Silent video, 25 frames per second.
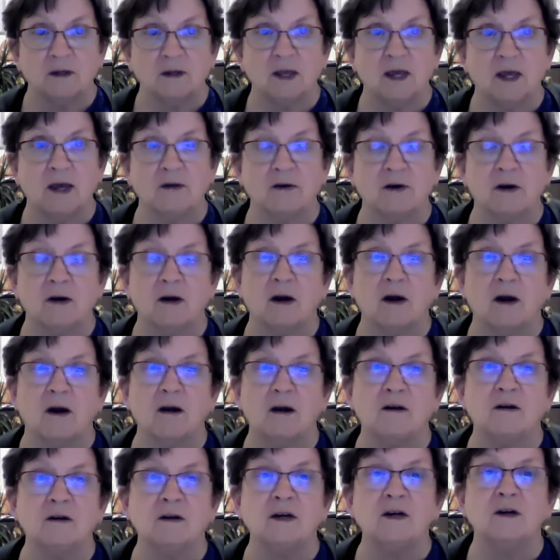that
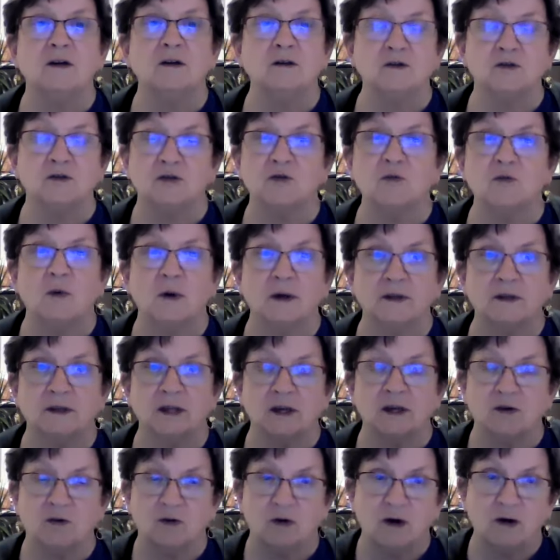are near to what
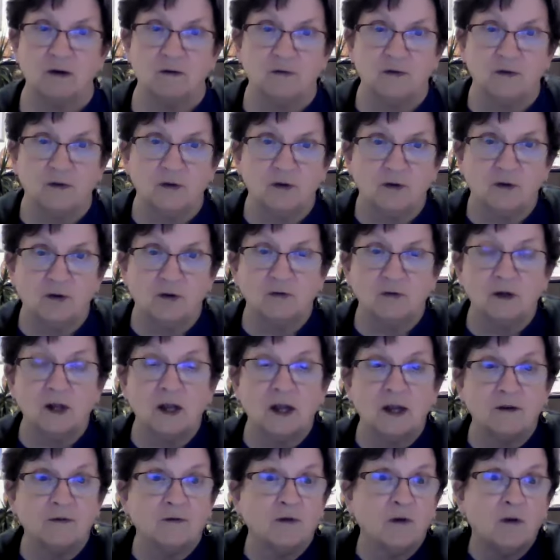they crave for their own
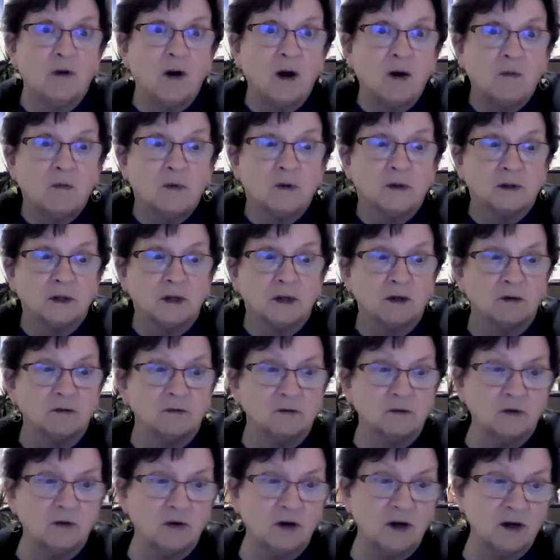life or are what they
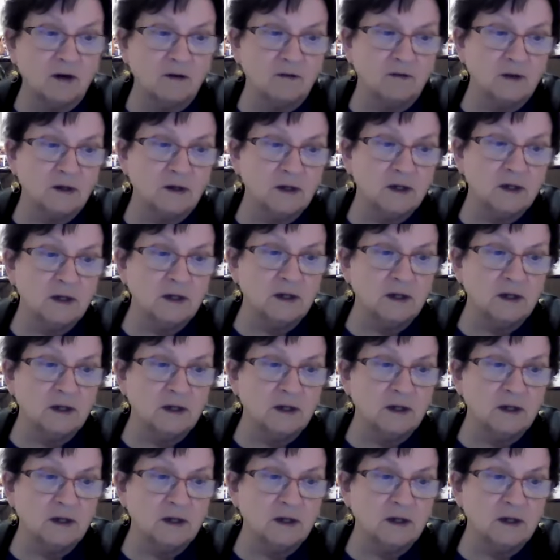don't crave.